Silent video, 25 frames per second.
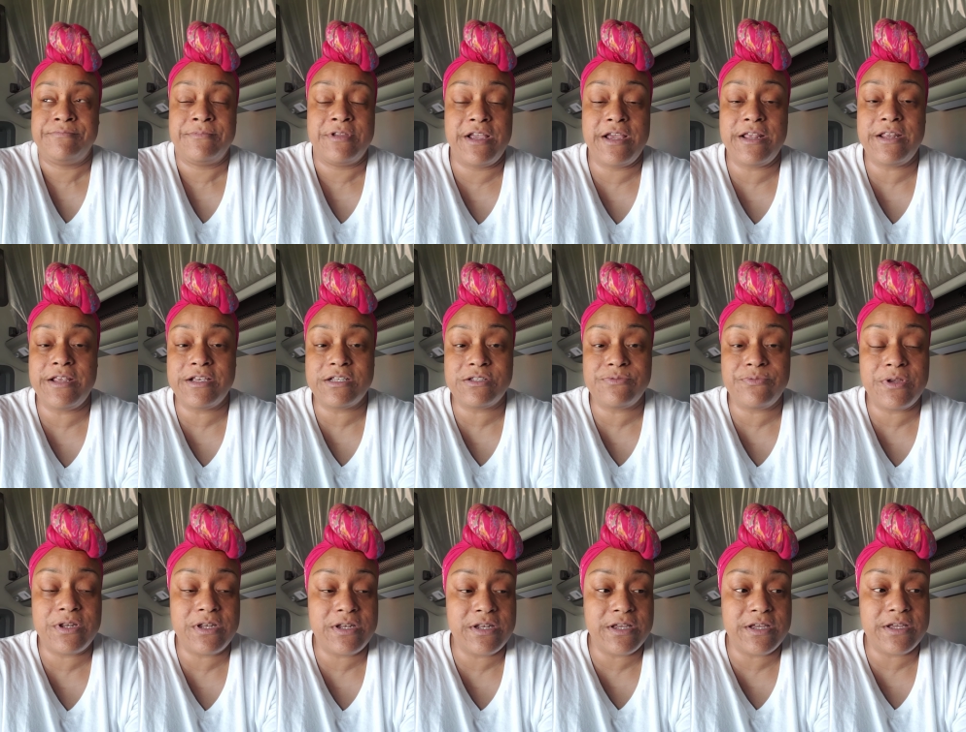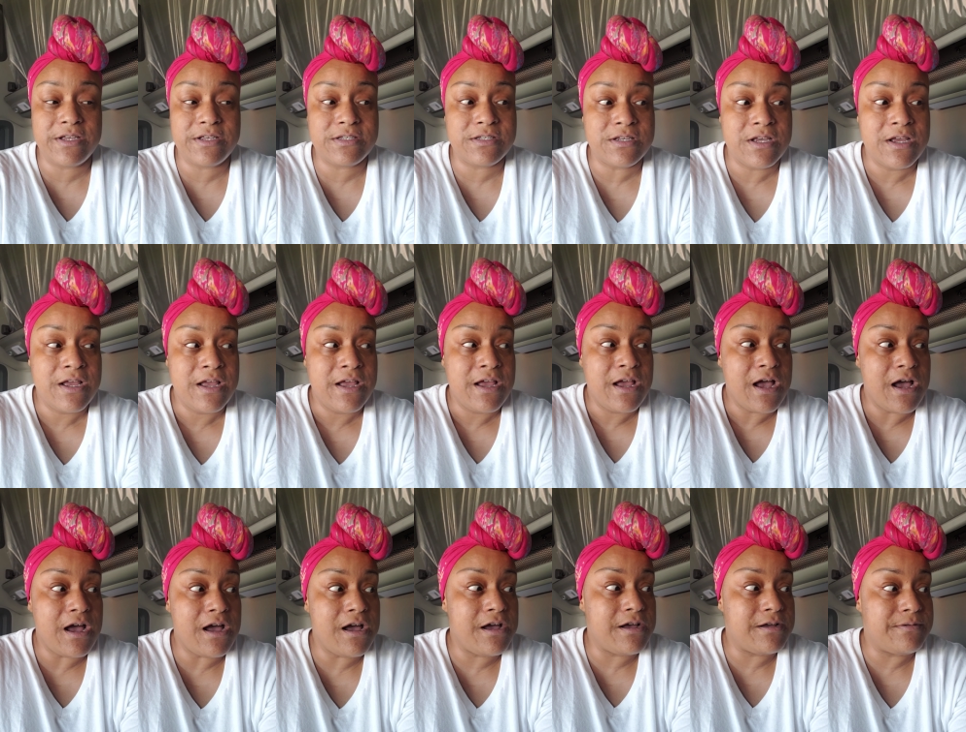it is what it is.
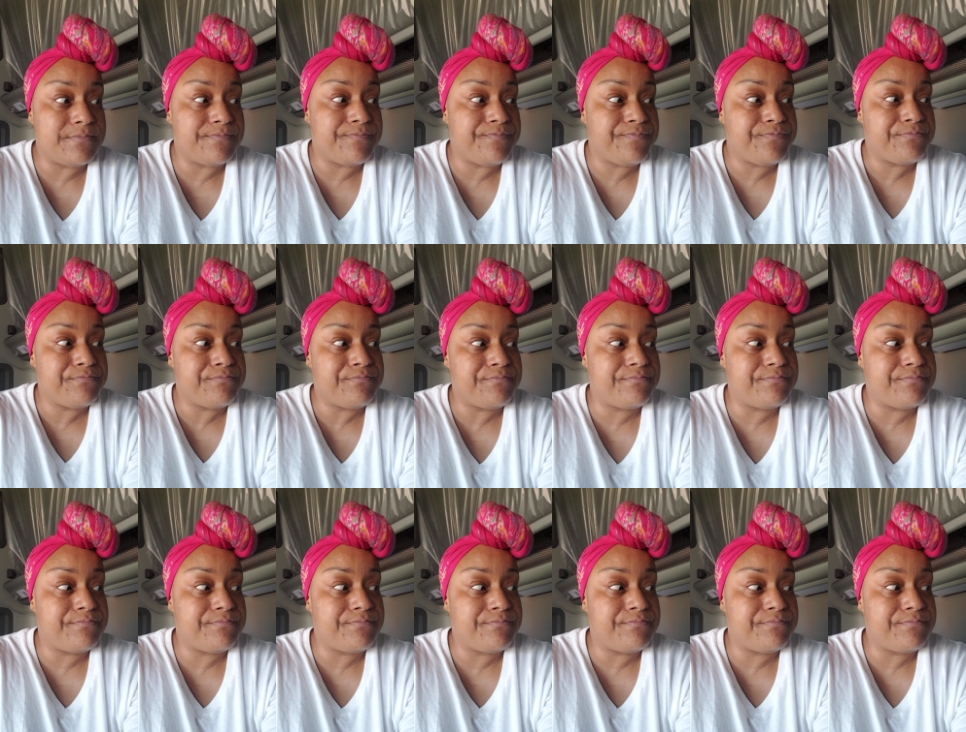Um,